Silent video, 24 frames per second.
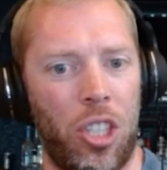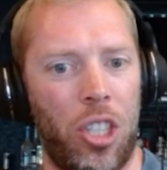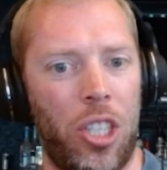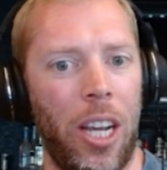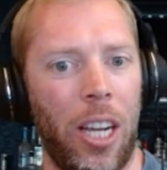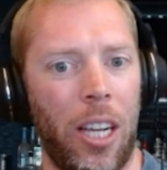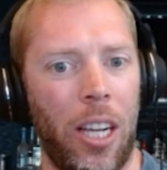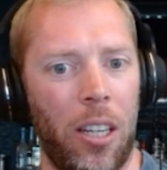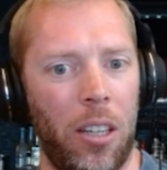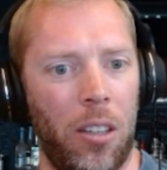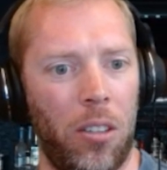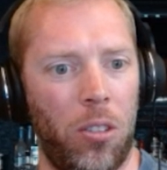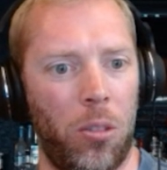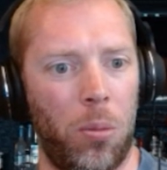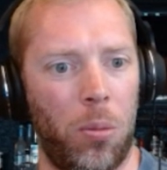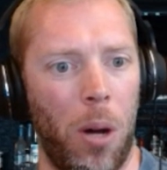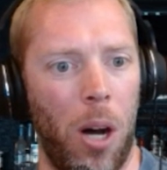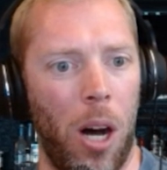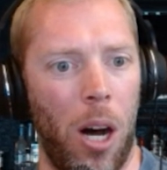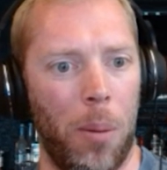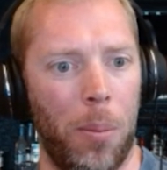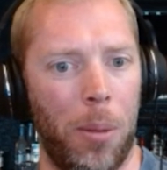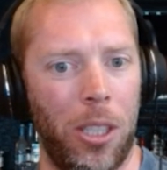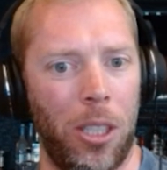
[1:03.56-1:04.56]
ticket is
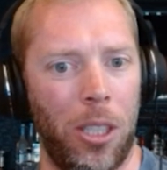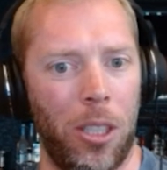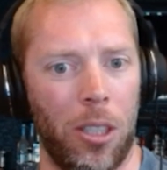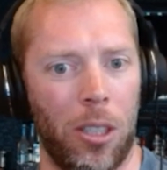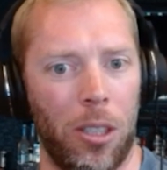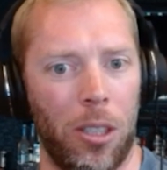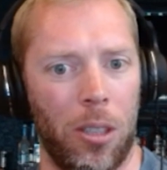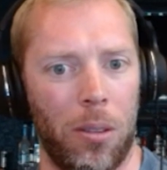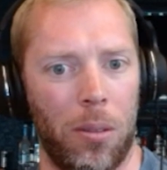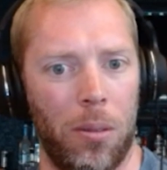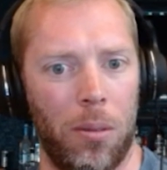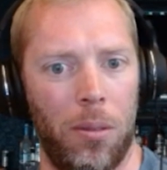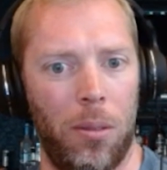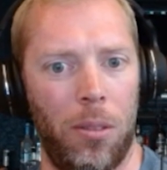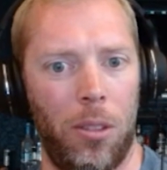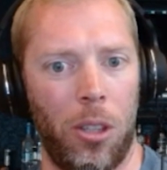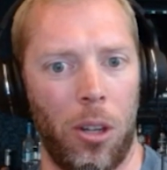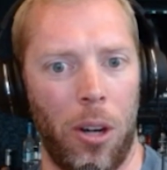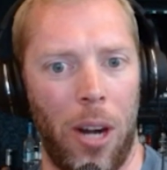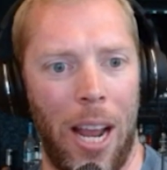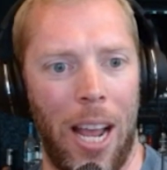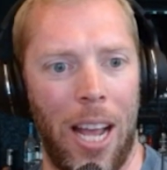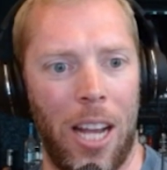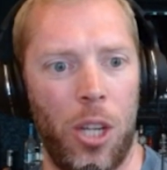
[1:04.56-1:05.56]
small, but your your
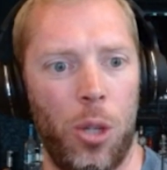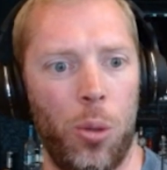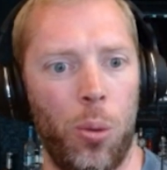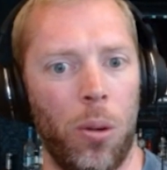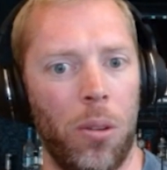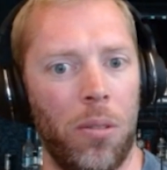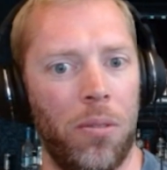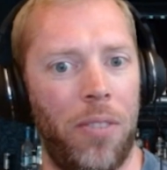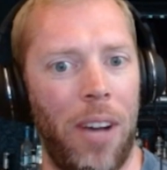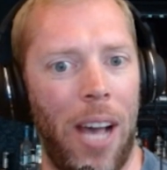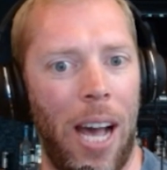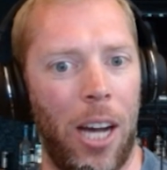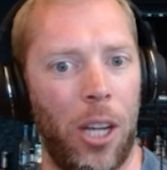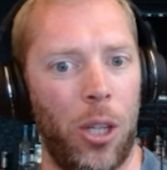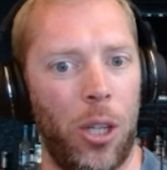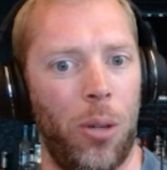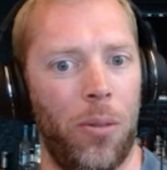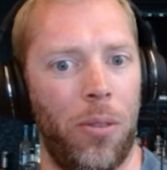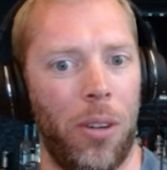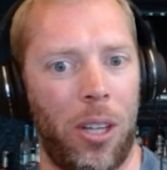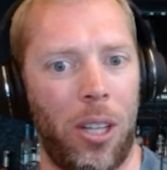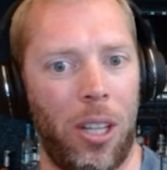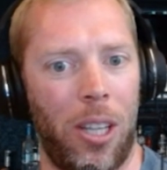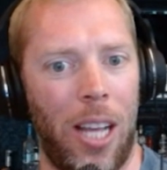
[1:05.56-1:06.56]
annual value of
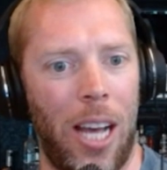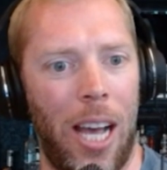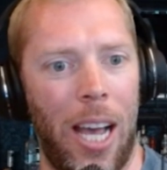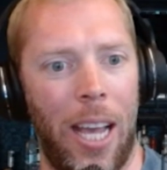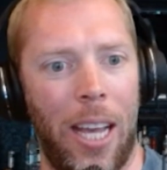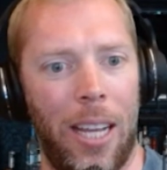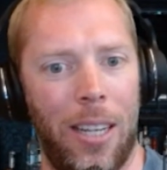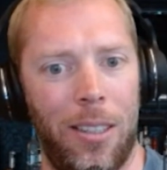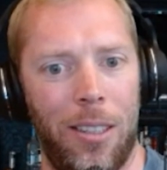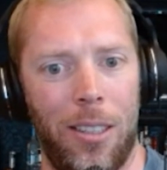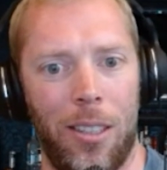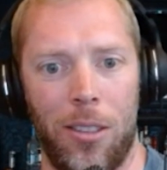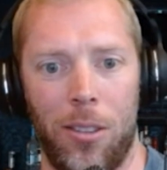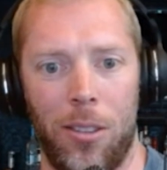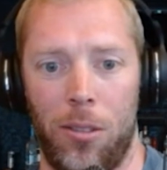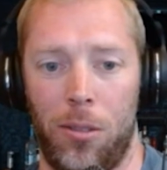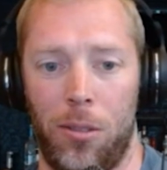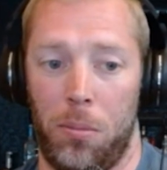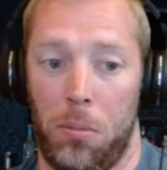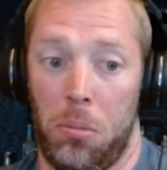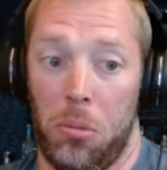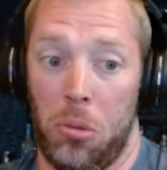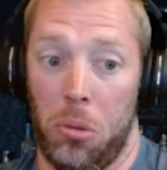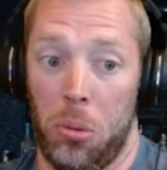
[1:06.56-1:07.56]
a client is
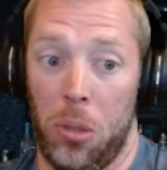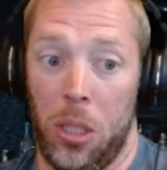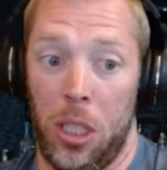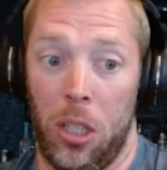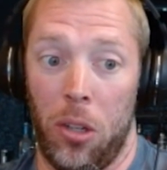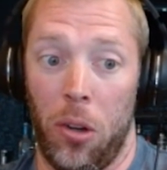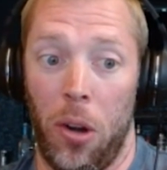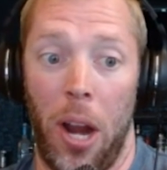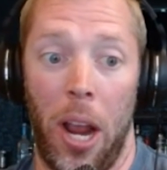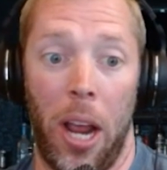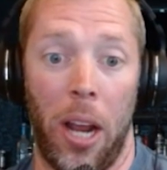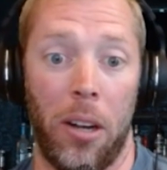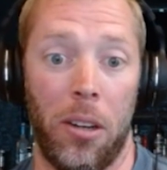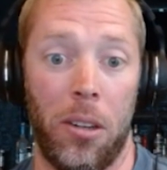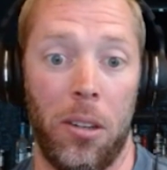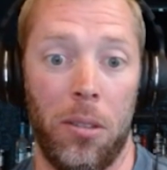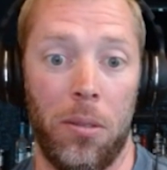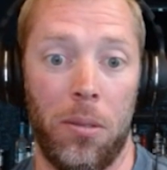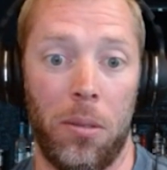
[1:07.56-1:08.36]
three grand,